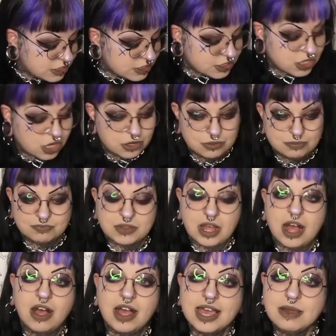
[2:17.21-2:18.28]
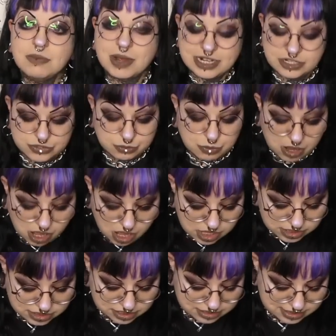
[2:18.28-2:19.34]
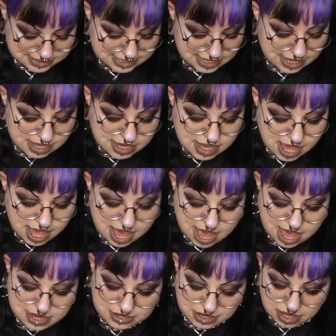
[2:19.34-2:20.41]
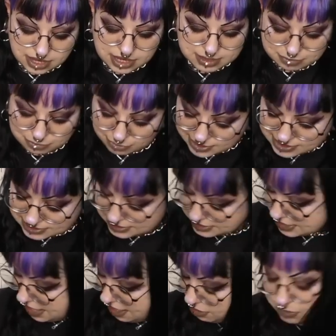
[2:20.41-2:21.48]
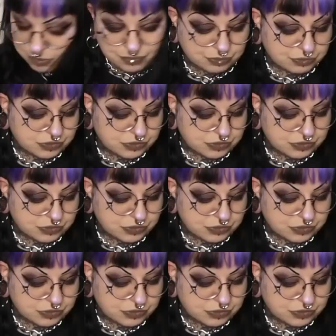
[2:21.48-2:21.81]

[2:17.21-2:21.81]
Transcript: So I went to work the other day and I printed out